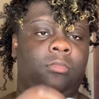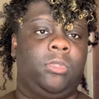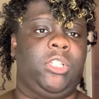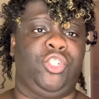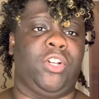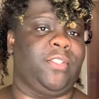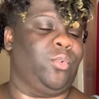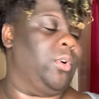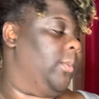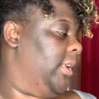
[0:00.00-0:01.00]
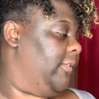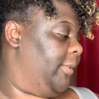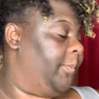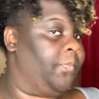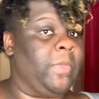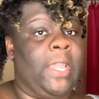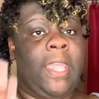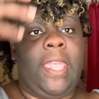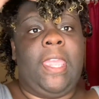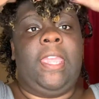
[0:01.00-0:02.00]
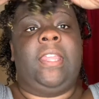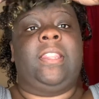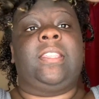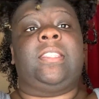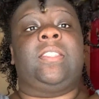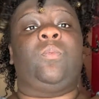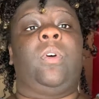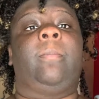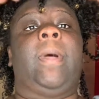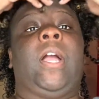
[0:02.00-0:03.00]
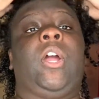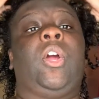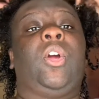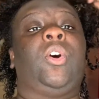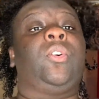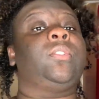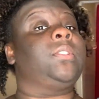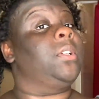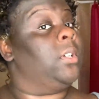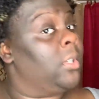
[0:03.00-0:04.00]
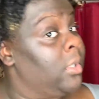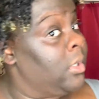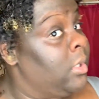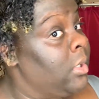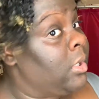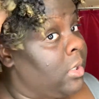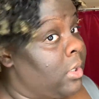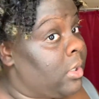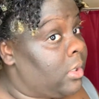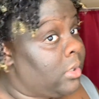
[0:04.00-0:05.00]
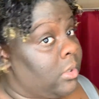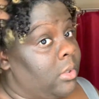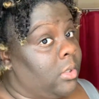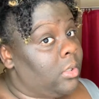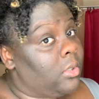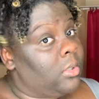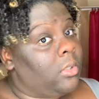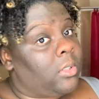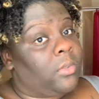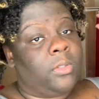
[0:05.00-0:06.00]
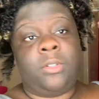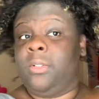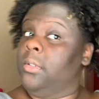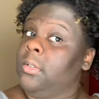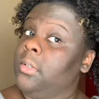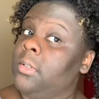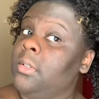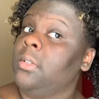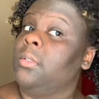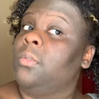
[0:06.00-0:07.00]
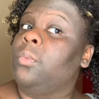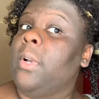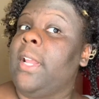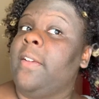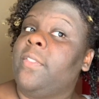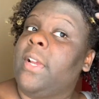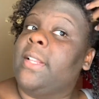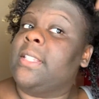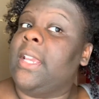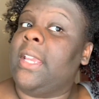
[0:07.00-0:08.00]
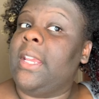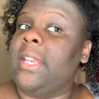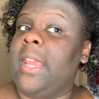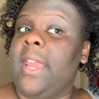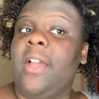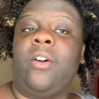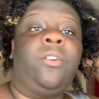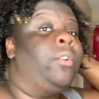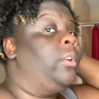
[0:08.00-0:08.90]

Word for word: the drugstore or whatever. And this is what my curls look right after I take it down.